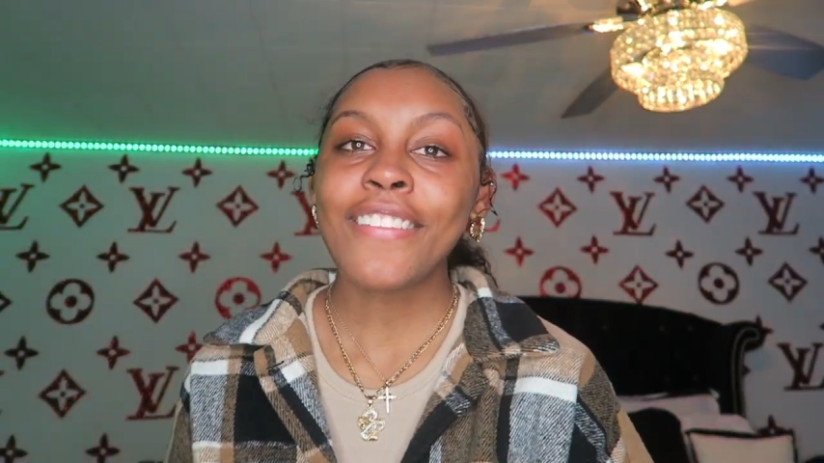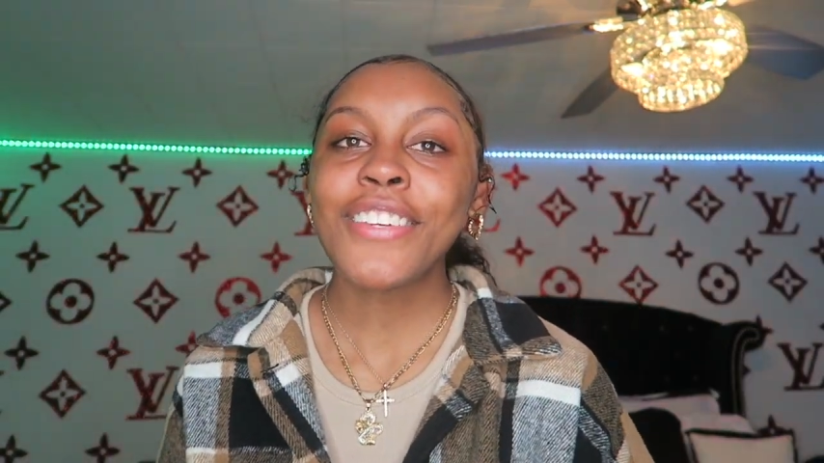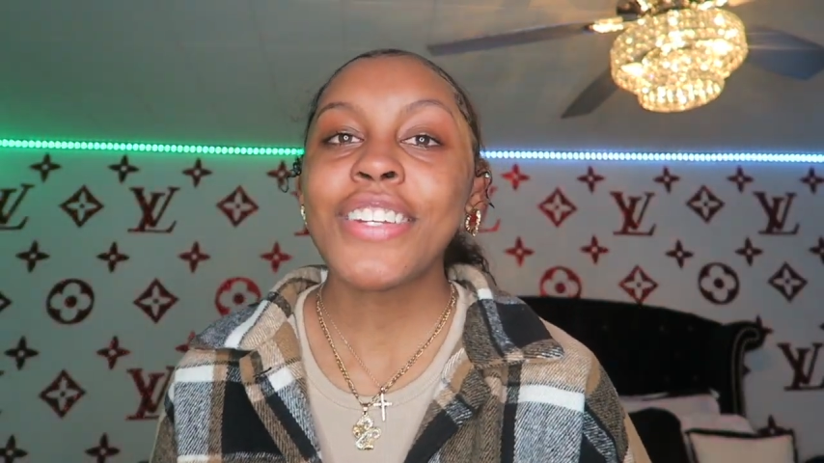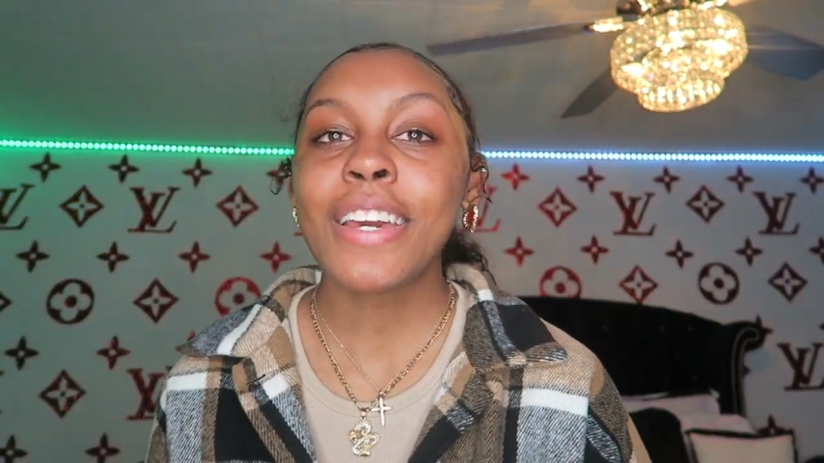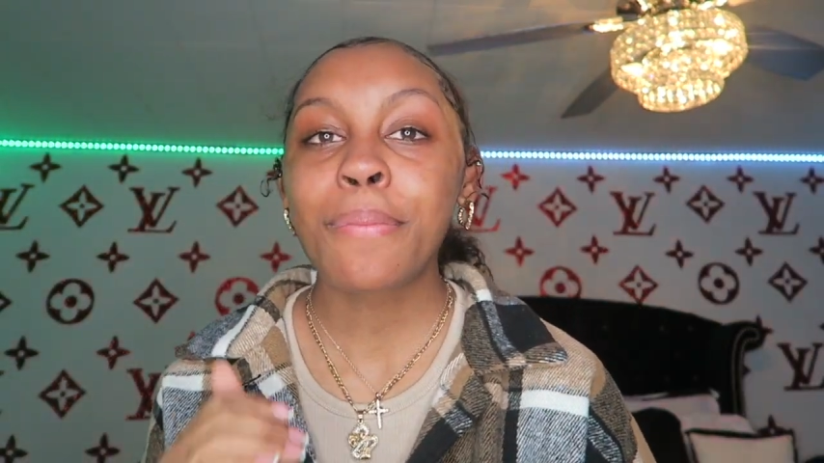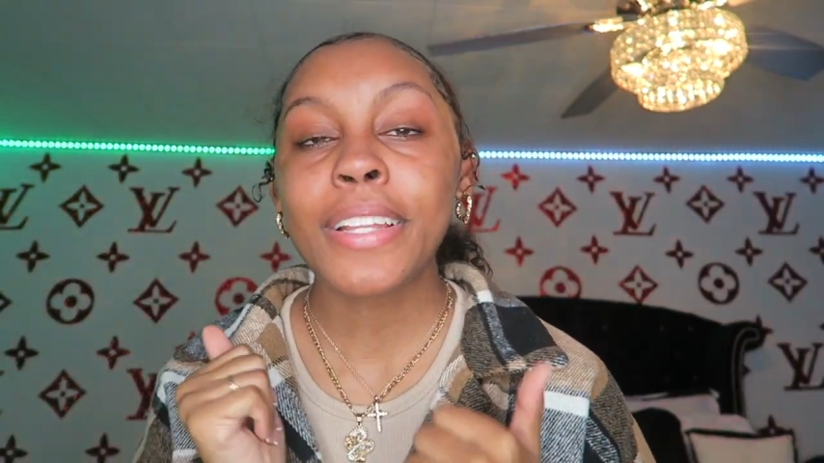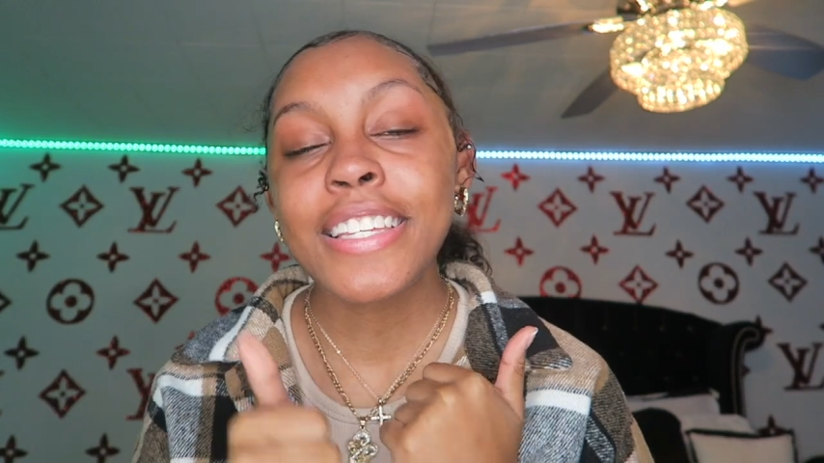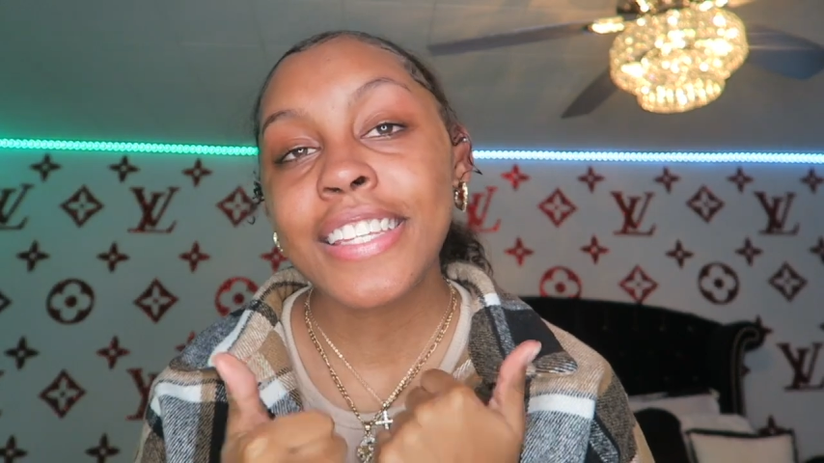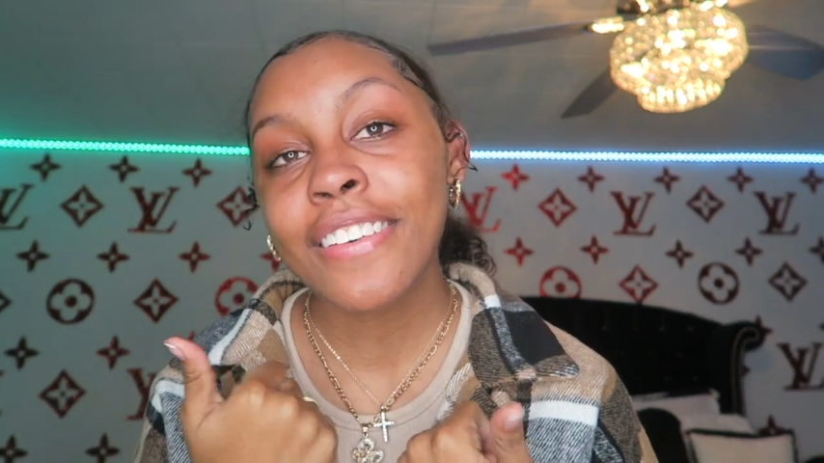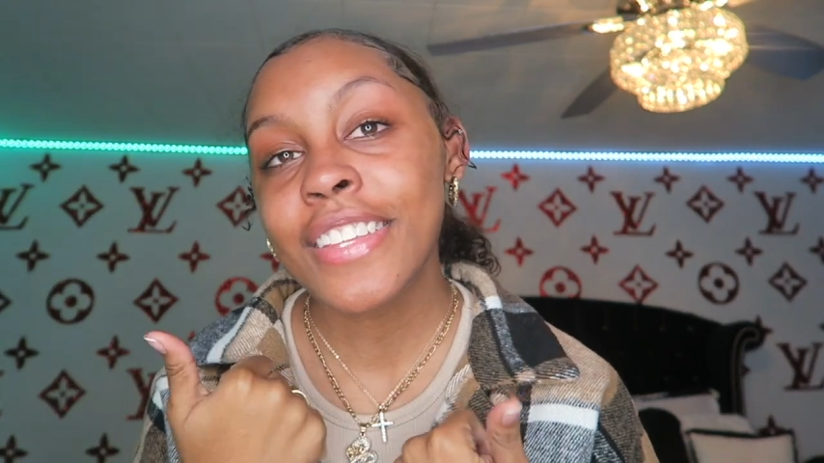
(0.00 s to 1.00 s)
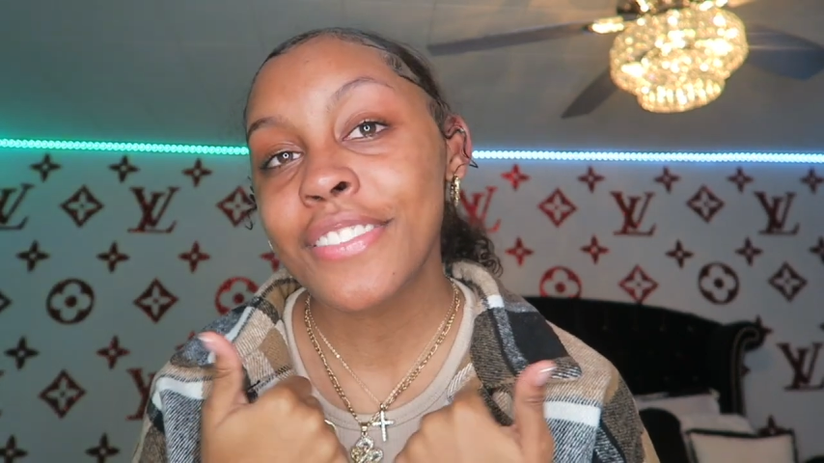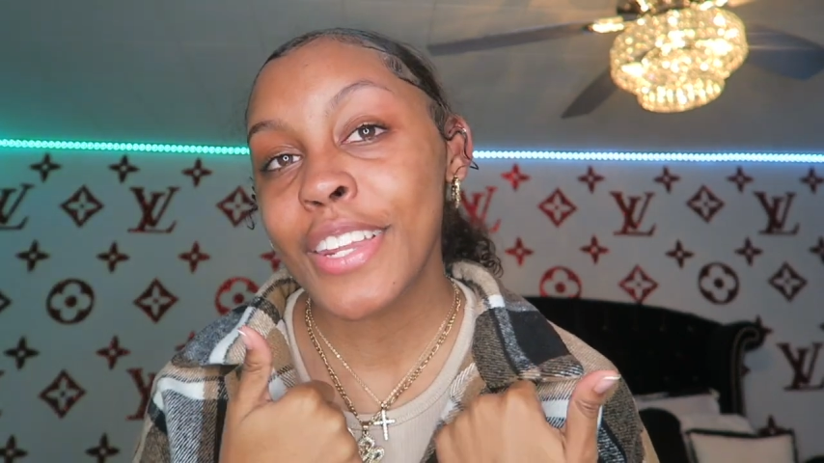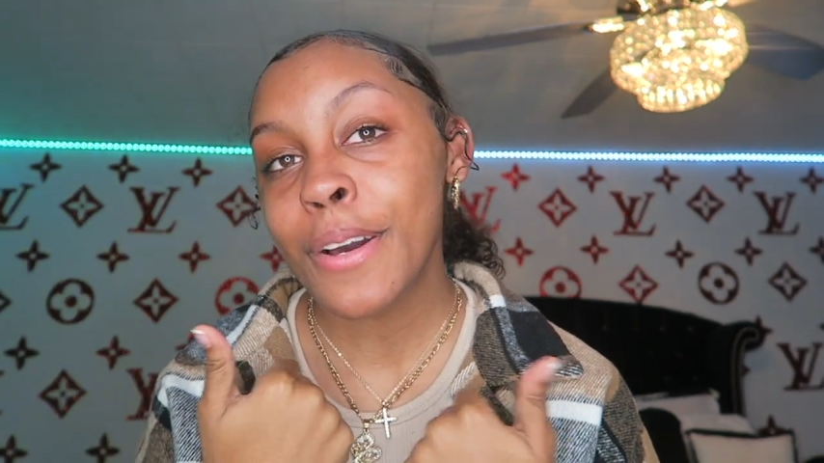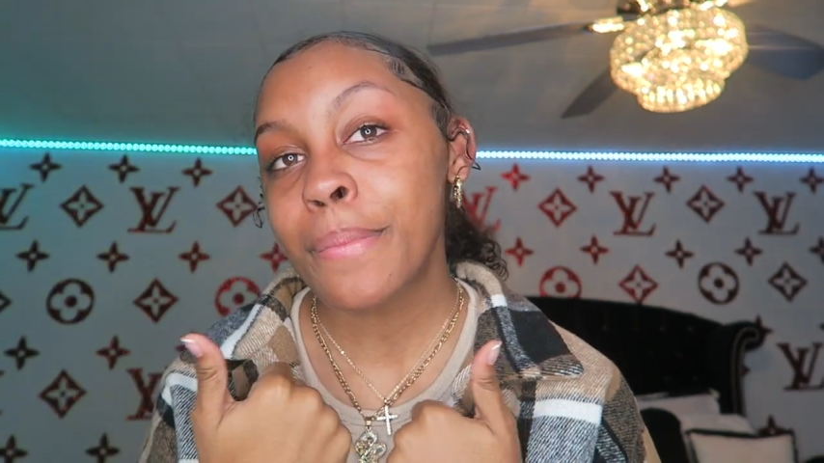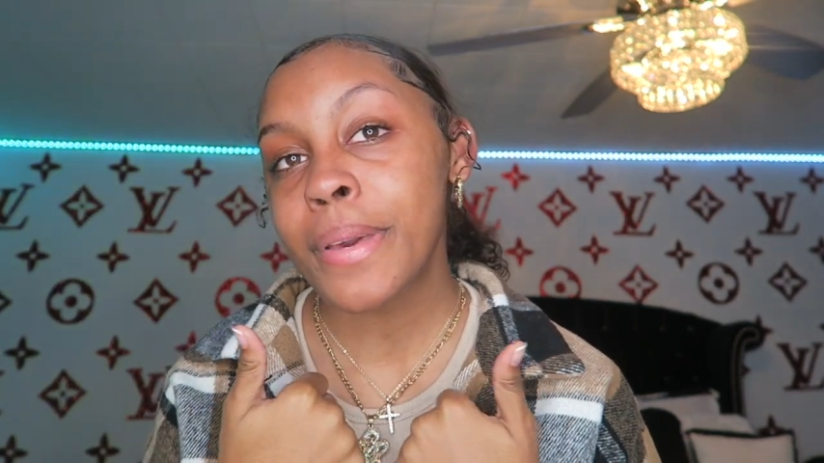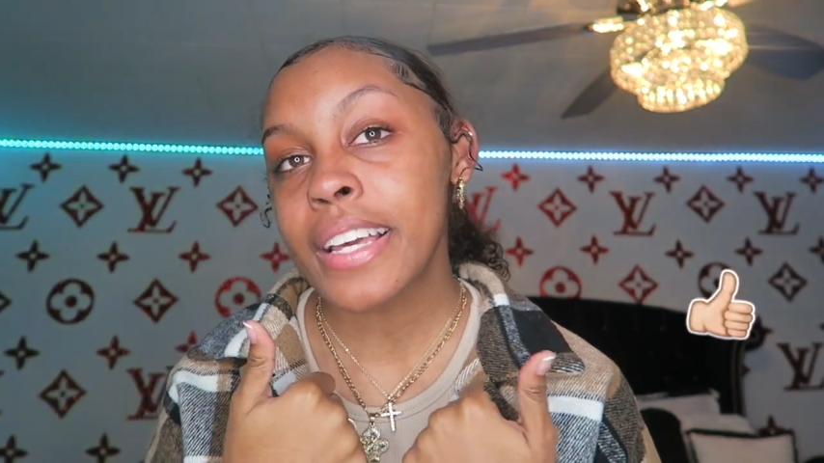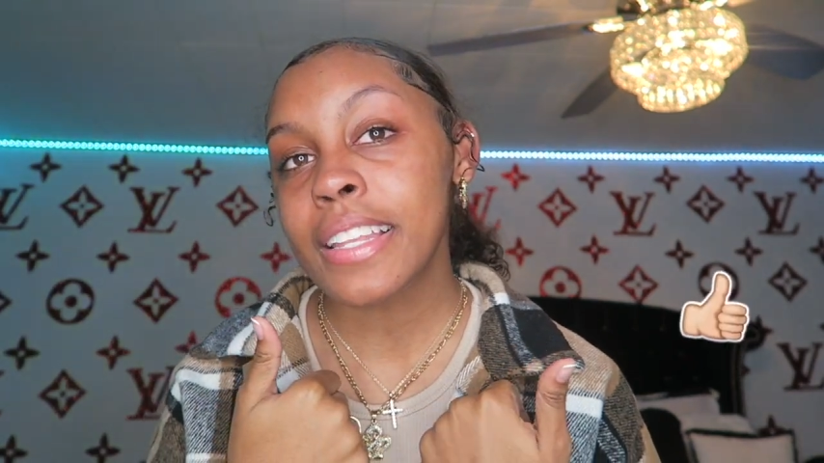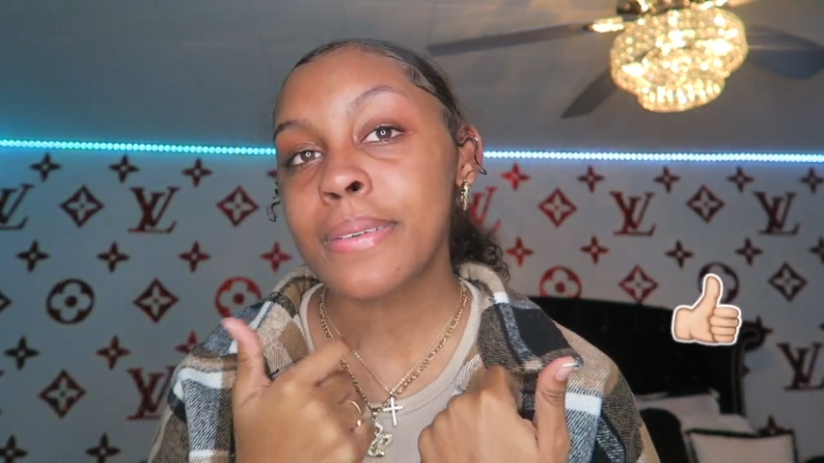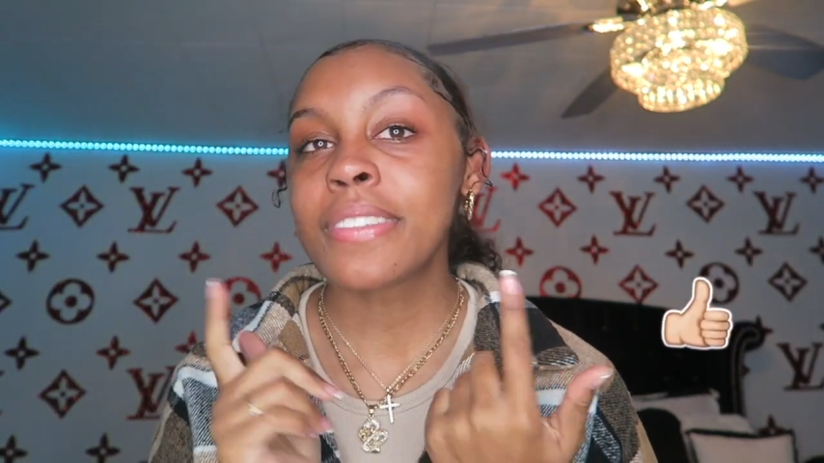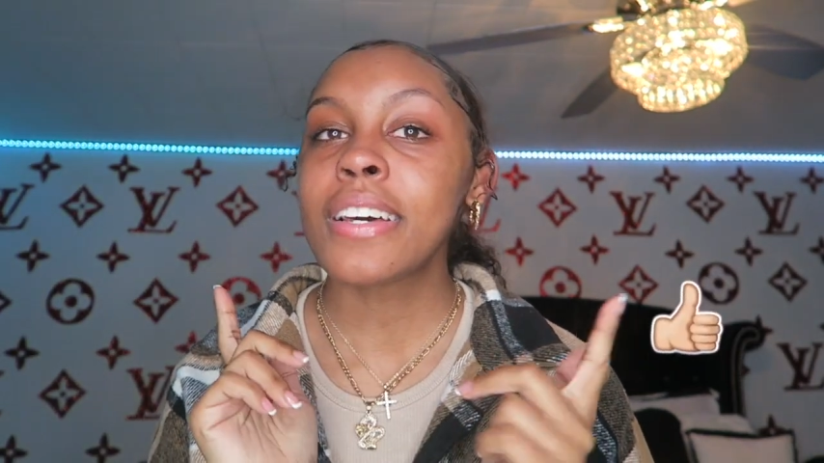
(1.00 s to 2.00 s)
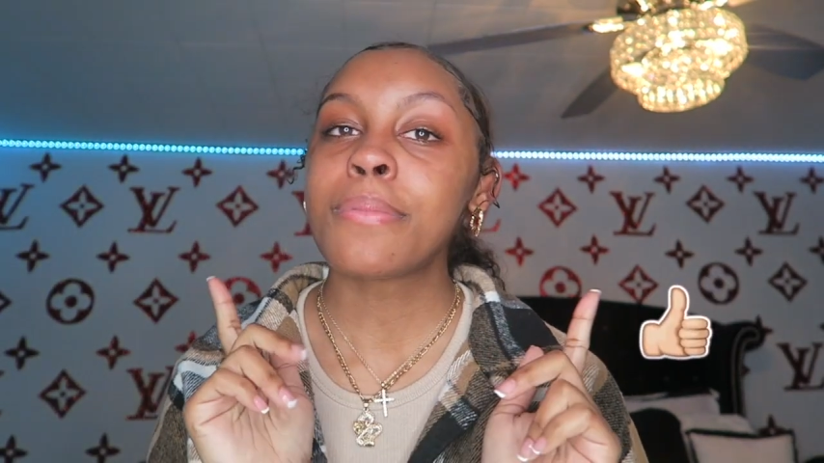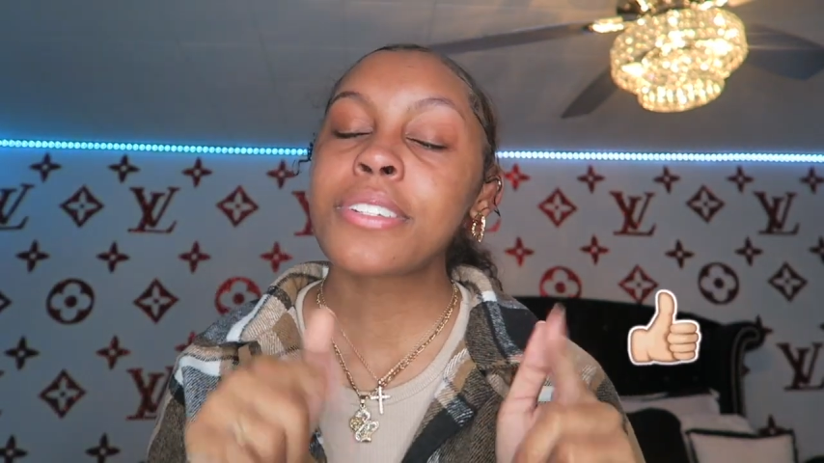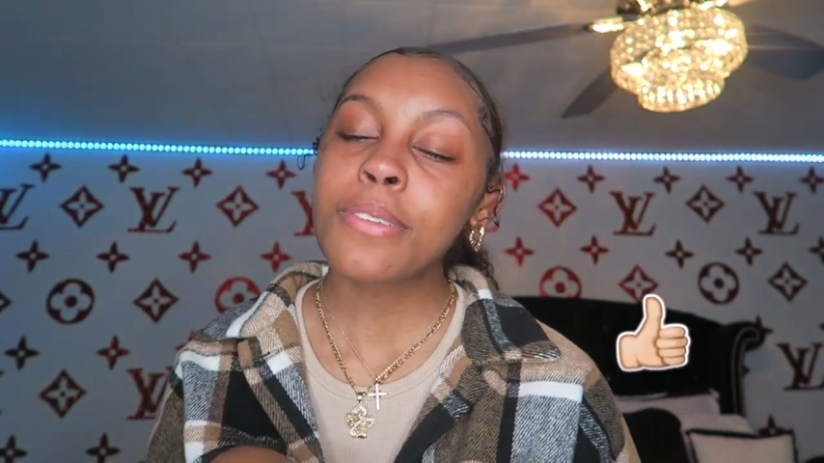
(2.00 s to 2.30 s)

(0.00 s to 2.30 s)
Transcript: If you did, please give this video a big thumbs up.